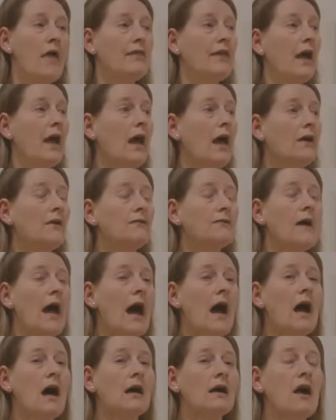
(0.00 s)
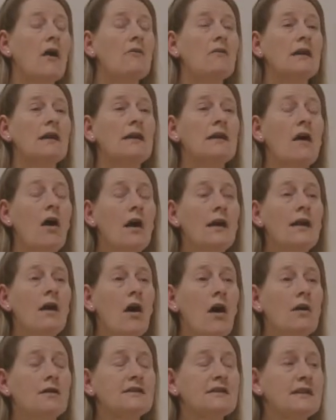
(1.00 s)
There are currently 9
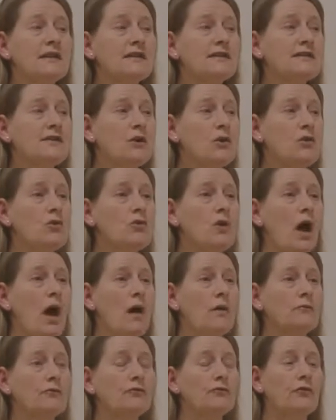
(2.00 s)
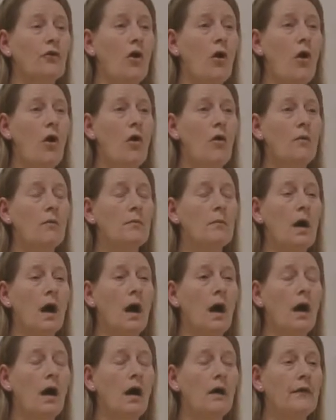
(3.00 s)
artists who come from
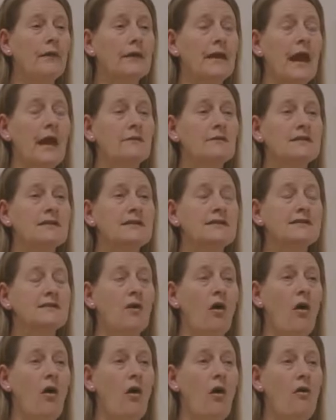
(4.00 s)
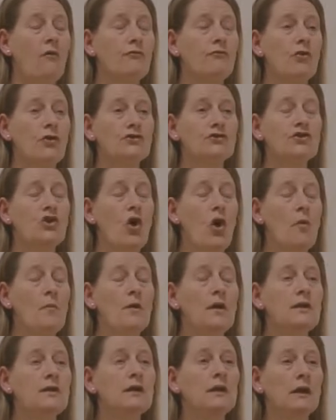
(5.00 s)
the counties of
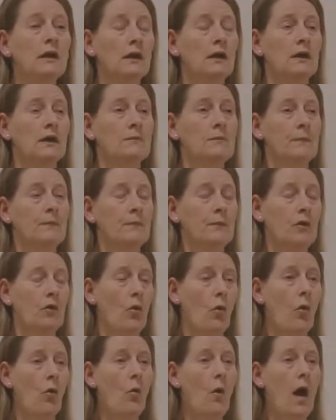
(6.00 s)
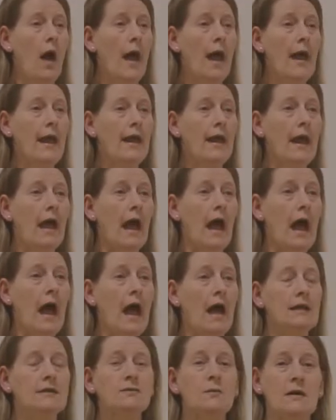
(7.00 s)
Roscommon, Galway
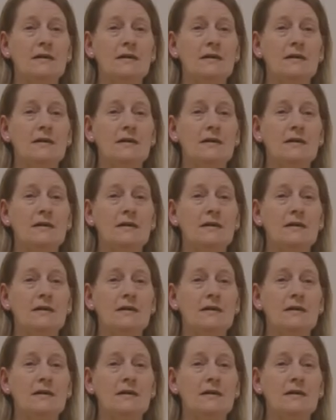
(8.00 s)
and